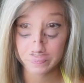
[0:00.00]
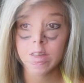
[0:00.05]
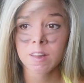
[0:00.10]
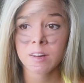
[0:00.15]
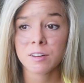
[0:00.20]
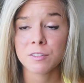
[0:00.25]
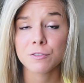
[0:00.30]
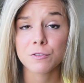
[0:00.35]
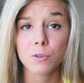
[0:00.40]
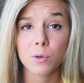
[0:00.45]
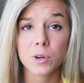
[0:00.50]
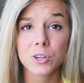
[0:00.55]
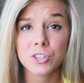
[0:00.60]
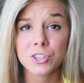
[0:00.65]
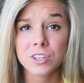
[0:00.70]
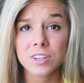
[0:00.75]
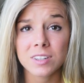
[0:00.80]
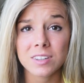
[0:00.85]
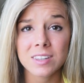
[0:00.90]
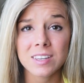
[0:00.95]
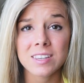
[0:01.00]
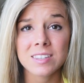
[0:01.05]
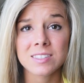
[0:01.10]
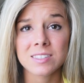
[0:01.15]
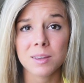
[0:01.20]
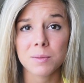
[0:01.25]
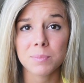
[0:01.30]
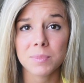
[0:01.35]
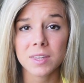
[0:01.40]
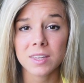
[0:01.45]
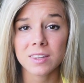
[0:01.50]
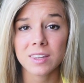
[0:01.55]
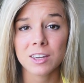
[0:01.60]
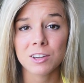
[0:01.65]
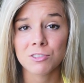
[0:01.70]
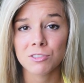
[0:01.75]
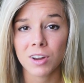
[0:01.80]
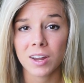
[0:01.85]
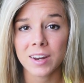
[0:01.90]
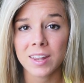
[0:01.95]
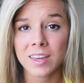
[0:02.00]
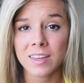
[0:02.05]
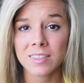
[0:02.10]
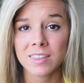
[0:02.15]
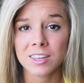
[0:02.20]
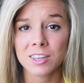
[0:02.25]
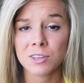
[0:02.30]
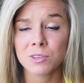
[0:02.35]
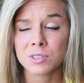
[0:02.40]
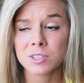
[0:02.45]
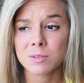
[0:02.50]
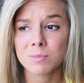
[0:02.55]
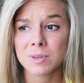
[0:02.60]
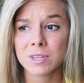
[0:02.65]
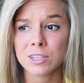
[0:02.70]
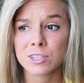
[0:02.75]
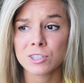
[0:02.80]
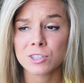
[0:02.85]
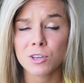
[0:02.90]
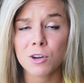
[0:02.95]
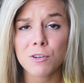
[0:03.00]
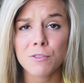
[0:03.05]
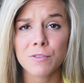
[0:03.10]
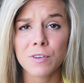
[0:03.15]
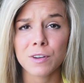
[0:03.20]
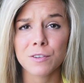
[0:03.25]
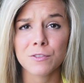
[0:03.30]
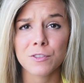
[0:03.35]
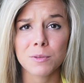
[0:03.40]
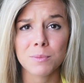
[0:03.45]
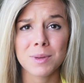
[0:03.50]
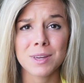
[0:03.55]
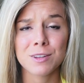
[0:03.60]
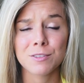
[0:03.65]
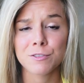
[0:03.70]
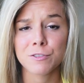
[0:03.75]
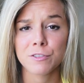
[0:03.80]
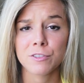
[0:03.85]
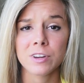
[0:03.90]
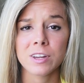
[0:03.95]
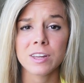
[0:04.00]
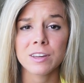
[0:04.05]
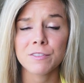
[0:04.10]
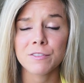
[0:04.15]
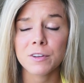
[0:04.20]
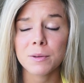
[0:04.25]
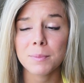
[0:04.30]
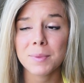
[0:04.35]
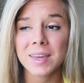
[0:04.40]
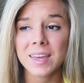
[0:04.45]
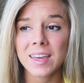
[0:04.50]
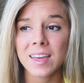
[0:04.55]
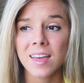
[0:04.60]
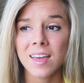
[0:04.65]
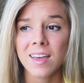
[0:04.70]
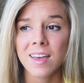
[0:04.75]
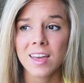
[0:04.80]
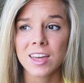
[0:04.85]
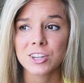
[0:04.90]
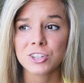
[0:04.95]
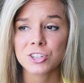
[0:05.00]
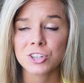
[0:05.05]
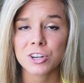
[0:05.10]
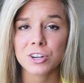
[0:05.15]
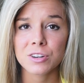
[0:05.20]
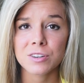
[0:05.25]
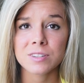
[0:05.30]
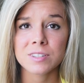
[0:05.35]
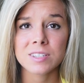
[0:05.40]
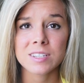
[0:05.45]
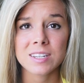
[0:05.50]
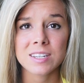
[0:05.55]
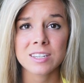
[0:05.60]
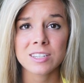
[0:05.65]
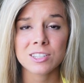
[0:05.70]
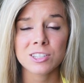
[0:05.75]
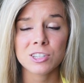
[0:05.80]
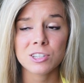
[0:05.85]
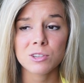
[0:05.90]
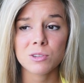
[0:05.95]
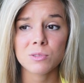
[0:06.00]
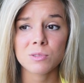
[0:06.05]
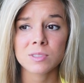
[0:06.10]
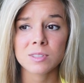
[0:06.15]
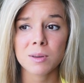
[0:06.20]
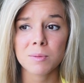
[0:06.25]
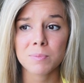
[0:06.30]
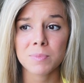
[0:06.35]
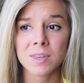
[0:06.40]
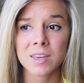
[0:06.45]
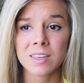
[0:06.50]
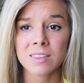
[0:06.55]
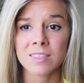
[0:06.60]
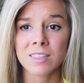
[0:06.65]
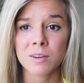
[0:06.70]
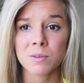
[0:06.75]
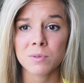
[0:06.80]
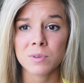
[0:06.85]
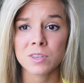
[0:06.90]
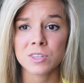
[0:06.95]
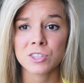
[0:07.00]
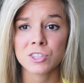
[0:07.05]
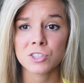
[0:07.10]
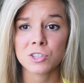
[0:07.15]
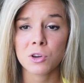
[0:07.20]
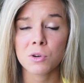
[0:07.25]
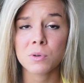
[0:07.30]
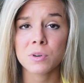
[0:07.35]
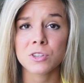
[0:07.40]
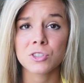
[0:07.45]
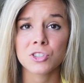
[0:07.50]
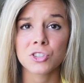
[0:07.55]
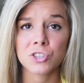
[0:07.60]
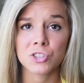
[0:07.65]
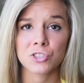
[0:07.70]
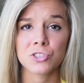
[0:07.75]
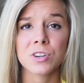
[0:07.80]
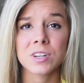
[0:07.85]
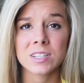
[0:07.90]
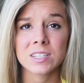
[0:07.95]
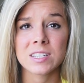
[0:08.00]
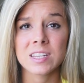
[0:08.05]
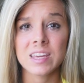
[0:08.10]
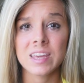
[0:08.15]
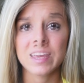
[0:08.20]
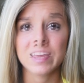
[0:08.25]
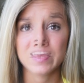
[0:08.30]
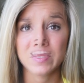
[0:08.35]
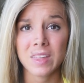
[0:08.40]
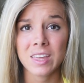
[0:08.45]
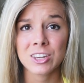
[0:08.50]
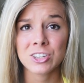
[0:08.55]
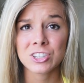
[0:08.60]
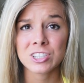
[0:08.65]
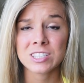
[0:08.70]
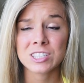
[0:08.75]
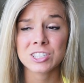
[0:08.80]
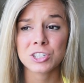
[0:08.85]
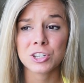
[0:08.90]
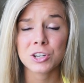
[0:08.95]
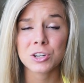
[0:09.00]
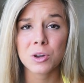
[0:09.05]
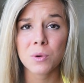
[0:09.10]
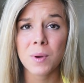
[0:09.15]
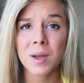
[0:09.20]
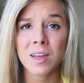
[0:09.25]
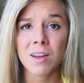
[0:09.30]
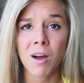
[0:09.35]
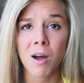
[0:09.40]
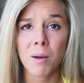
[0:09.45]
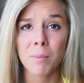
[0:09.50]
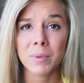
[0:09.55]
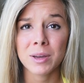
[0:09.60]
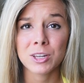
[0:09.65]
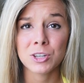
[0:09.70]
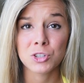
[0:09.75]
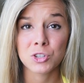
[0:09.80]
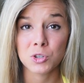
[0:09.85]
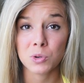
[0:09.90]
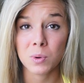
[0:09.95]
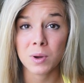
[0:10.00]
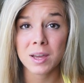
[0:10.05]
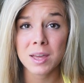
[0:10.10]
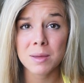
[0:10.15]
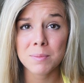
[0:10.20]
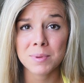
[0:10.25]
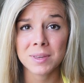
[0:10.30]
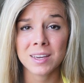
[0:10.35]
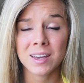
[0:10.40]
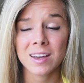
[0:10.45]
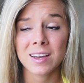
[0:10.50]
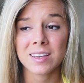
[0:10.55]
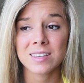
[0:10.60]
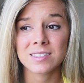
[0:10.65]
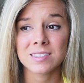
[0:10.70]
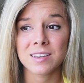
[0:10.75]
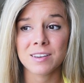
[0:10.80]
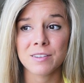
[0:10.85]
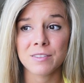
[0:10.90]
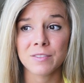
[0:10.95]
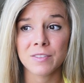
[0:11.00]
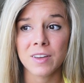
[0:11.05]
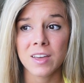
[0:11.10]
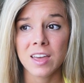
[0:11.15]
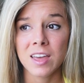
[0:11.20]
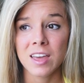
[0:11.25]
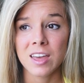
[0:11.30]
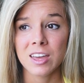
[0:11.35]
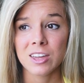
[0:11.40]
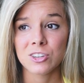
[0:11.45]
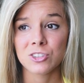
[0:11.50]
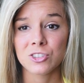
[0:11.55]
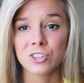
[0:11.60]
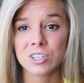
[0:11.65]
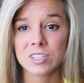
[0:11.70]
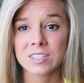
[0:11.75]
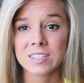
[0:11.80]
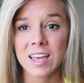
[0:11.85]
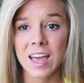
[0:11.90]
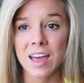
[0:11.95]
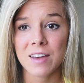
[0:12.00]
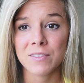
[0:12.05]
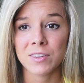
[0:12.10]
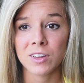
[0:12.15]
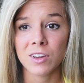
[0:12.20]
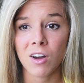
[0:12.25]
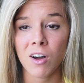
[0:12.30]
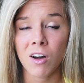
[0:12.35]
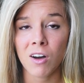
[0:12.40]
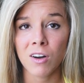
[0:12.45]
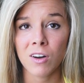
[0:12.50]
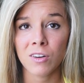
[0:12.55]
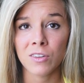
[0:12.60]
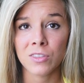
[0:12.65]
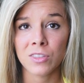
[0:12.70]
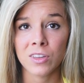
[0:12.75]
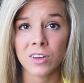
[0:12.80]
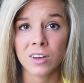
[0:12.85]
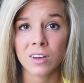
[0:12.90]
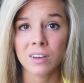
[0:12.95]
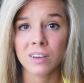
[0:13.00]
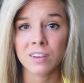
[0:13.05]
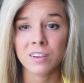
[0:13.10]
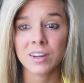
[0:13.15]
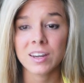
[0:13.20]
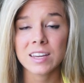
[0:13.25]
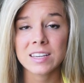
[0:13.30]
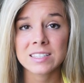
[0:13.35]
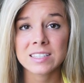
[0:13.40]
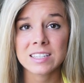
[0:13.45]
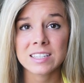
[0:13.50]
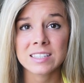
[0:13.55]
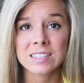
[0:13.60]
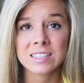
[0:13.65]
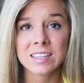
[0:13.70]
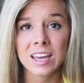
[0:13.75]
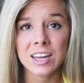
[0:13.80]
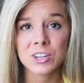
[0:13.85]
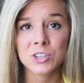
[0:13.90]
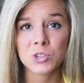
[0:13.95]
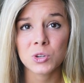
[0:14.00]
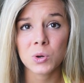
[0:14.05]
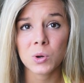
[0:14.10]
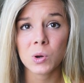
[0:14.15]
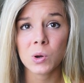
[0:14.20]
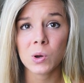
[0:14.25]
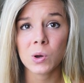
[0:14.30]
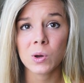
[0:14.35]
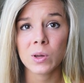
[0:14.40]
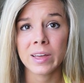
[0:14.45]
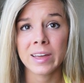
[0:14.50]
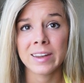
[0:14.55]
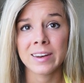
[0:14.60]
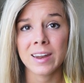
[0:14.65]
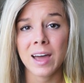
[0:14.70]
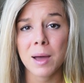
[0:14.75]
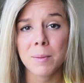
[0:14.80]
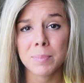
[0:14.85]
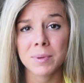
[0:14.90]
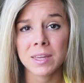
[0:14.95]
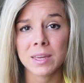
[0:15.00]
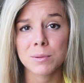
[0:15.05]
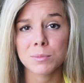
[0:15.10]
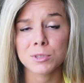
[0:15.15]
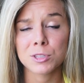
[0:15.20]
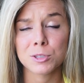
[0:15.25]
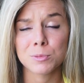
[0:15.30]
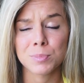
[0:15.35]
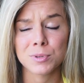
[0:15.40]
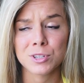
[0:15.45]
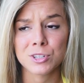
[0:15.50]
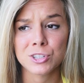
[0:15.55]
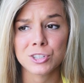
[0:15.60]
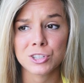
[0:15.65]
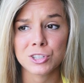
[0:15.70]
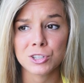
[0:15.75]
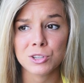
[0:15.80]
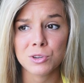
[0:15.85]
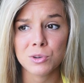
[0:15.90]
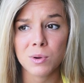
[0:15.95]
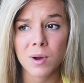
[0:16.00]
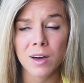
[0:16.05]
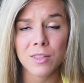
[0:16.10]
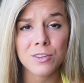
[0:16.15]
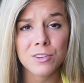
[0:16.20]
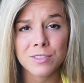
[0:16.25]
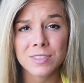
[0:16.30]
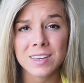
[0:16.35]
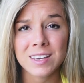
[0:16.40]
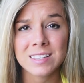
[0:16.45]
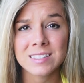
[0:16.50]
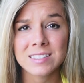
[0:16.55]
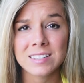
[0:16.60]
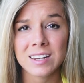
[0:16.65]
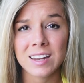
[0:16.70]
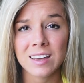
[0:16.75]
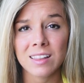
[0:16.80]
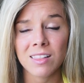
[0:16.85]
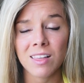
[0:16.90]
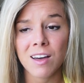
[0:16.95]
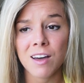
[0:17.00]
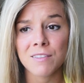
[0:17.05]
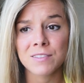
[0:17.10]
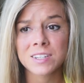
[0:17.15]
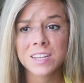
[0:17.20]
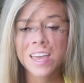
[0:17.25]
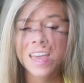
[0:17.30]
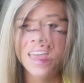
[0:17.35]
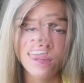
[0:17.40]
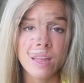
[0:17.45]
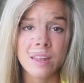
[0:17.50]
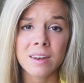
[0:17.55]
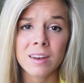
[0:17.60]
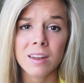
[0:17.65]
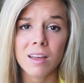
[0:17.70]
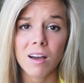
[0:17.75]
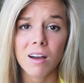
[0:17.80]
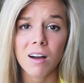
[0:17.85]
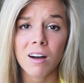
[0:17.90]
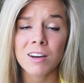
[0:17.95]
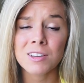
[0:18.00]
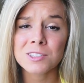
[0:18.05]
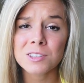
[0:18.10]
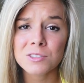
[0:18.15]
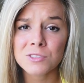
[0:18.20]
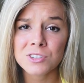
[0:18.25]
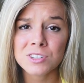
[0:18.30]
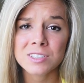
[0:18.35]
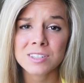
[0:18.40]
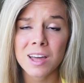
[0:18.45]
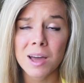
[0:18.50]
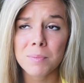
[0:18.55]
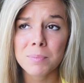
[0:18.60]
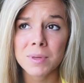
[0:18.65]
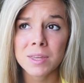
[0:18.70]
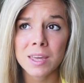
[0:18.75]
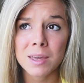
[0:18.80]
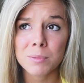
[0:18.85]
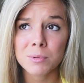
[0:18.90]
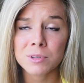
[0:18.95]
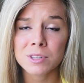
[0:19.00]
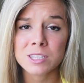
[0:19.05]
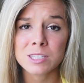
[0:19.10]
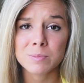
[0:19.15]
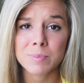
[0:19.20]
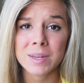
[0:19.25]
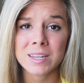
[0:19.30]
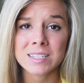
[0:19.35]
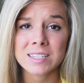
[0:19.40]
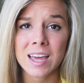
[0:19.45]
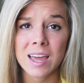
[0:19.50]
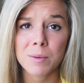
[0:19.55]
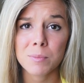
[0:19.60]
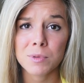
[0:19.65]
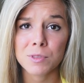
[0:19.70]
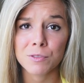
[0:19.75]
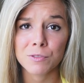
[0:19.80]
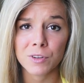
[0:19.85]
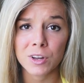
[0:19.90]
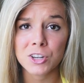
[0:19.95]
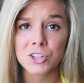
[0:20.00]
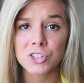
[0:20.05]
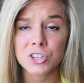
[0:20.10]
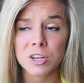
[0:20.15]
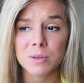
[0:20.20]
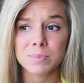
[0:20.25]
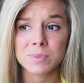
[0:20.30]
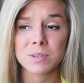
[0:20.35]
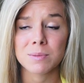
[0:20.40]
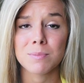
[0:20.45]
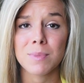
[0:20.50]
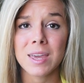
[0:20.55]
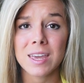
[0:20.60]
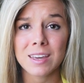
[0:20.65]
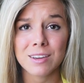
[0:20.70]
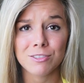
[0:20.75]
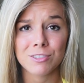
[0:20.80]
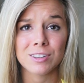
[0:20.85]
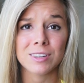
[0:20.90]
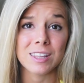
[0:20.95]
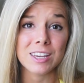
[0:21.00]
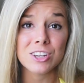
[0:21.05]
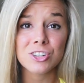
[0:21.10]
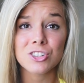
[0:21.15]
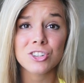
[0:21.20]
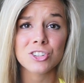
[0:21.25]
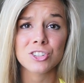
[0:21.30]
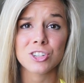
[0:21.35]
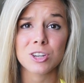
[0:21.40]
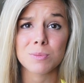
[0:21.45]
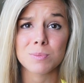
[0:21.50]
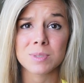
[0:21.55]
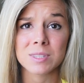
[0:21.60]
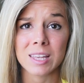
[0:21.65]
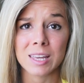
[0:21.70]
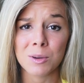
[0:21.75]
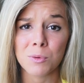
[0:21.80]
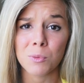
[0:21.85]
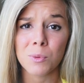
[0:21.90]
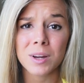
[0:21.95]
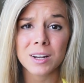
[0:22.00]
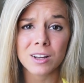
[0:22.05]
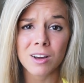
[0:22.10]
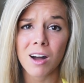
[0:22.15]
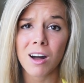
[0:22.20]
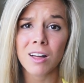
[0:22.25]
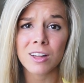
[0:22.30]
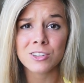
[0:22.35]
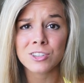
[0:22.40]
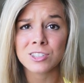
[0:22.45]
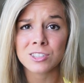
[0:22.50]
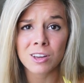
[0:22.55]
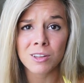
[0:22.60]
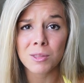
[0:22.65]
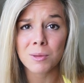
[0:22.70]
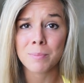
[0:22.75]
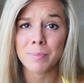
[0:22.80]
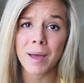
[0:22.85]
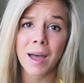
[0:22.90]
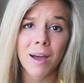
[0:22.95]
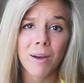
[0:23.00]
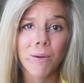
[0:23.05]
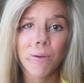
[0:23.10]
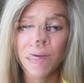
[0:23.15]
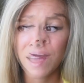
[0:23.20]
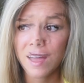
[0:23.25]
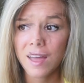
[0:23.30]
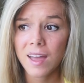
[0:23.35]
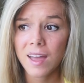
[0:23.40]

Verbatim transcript: And unfortunately, something like running that used to be so fun for me and freeing for me turned into something that was so constricting. It just took away all my joy because of just having all the crazy schedule and not being able to pursue other things that I loved, and also just not being able to spend time with friendships and make relationships, like what college is all about.